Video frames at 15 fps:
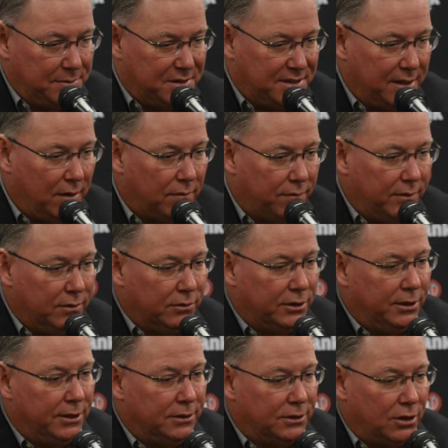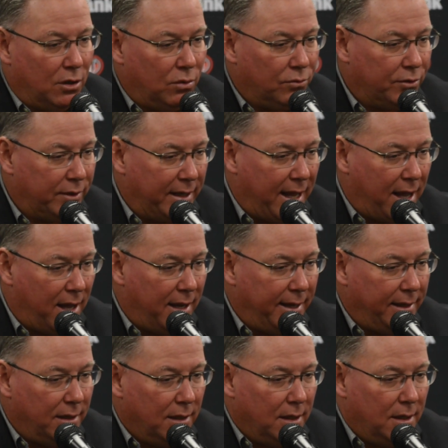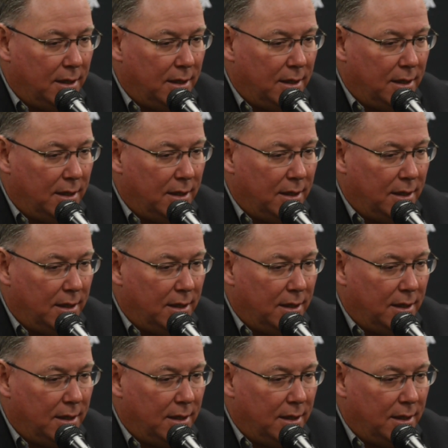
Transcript: himself real good as an older guy.